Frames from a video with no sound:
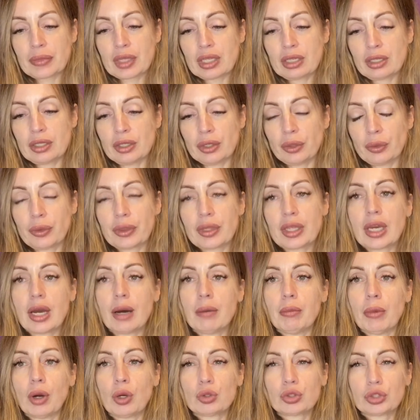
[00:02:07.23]
the
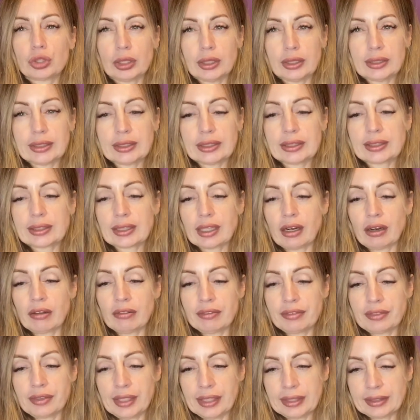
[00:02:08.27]
emotions
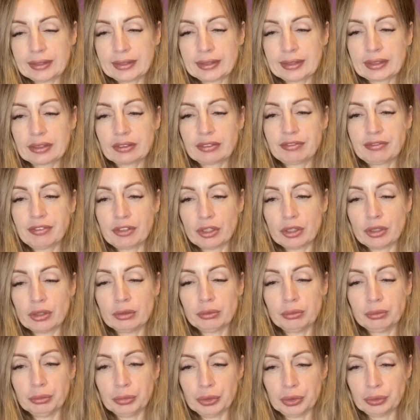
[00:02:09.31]
of this full
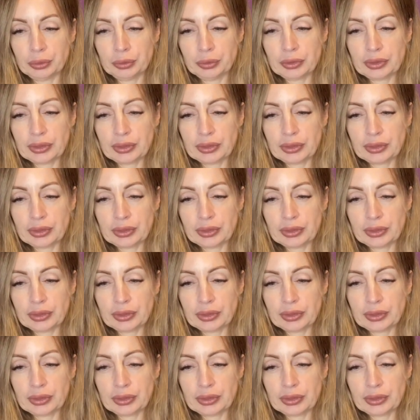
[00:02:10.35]
moon.